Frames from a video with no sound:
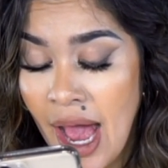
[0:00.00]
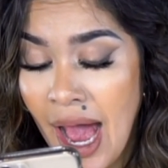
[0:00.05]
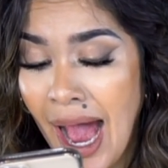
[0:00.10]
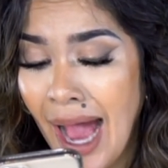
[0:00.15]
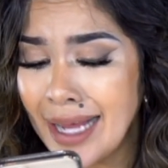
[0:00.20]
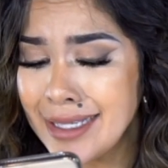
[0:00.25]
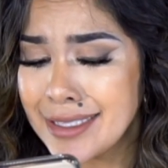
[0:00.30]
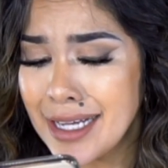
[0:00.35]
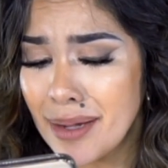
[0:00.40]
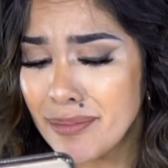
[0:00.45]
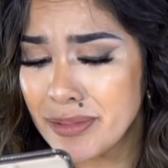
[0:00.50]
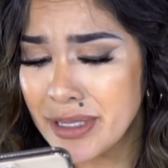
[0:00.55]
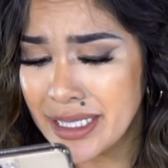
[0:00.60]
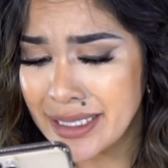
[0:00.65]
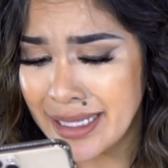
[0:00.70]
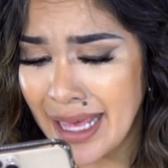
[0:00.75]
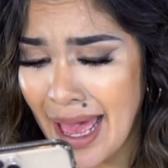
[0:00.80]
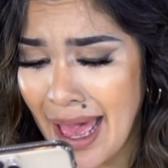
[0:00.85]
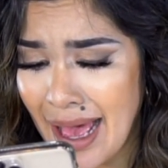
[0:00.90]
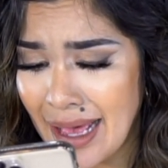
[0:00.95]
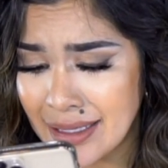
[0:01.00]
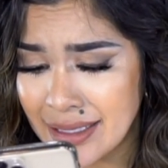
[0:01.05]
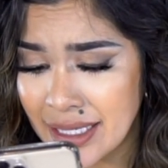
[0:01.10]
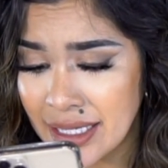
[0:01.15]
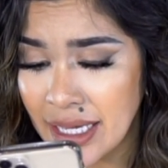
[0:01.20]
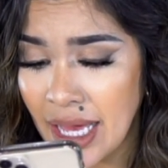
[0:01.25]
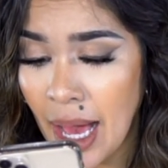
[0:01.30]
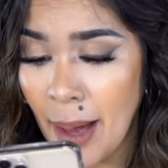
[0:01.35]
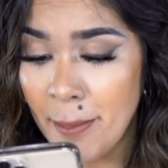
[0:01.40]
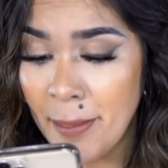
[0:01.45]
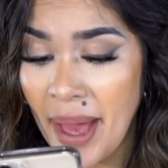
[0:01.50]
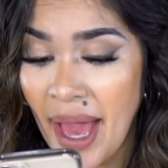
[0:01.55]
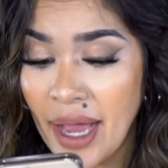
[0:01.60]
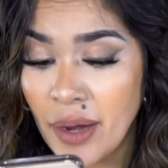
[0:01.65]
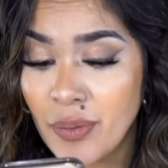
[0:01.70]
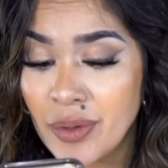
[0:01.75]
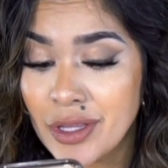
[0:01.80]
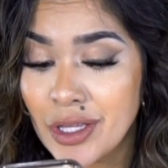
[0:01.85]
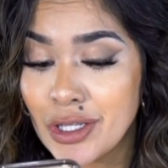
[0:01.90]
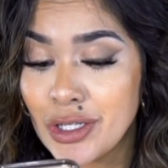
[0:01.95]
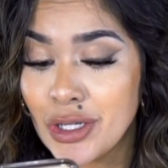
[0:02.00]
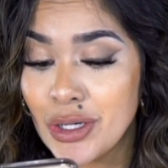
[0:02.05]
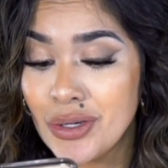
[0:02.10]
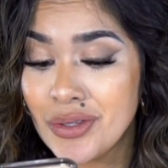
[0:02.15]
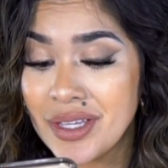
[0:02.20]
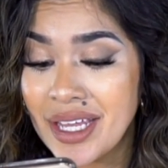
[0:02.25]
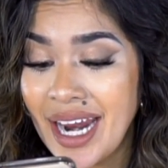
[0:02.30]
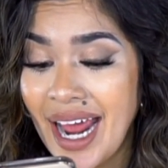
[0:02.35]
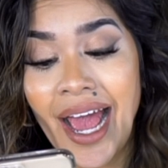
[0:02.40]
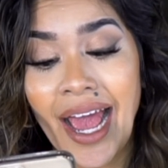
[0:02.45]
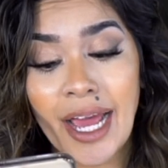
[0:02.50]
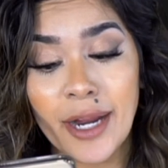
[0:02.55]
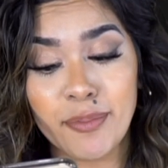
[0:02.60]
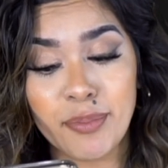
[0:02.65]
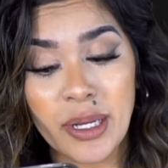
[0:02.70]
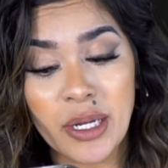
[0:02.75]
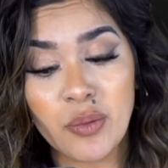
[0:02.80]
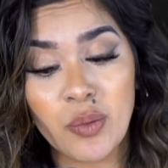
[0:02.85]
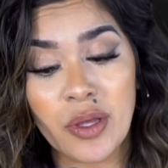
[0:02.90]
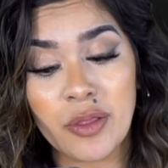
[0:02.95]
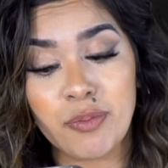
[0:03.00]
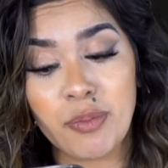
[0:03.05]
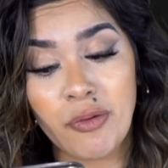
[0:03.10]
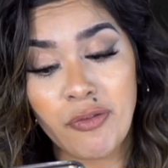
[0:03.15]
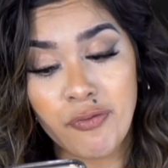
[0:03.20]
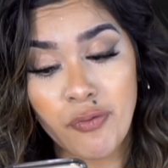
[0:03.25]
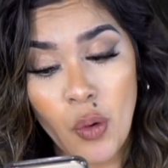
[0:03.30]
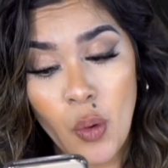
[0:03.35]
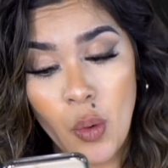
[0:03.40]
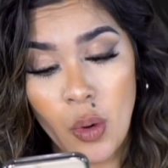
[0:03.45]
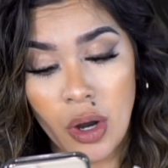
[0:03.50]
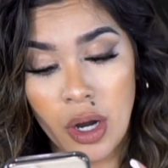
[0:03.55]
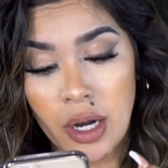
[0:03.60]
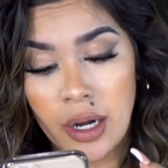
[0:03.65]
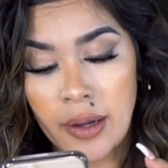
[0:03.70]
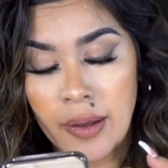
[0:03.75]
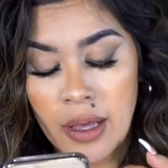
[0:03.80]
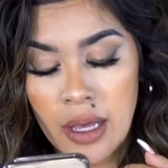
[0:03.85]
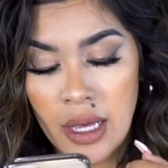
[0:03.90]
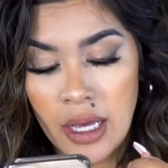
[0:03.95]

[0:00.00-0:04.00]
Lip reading: I dumped his ass and got back with the dude that I had been with before.